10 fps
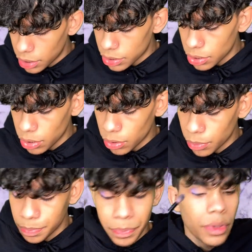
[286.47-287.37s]

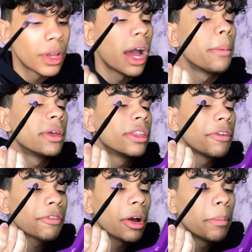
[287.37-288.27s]
So I mean,
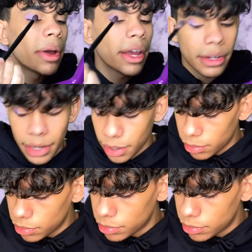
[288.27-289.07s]
they've come back now.